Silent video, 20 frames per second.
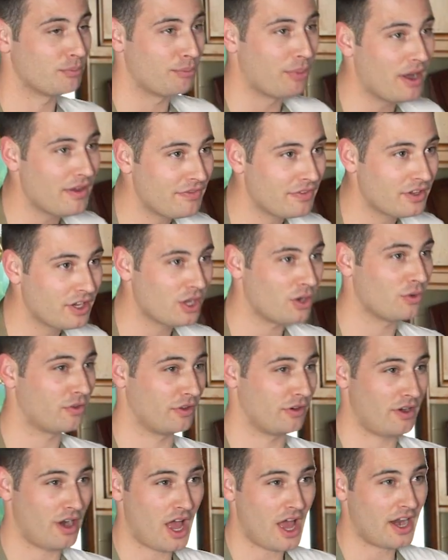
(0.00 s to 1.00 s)
the buffalo,
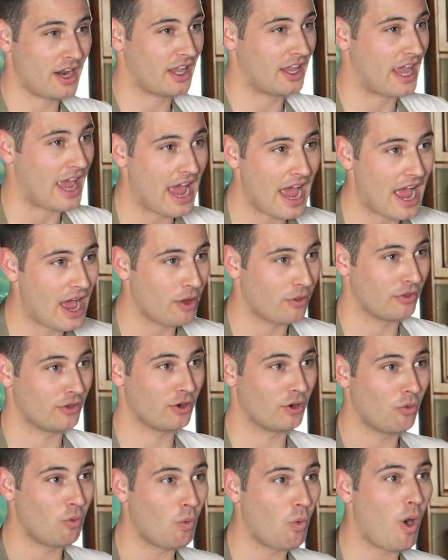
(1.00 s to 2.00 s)
they're not a cow,
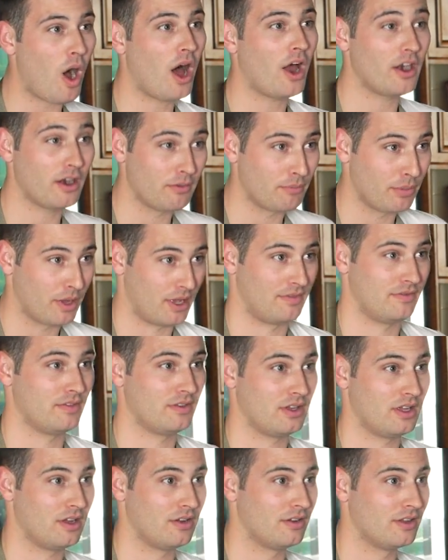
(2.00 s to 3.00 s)
they're a water
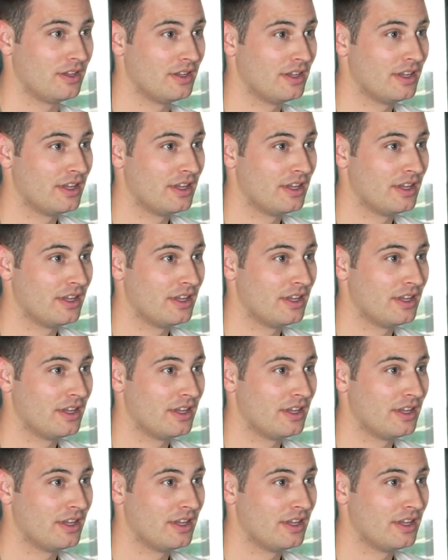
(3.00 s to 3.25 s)
buffalo.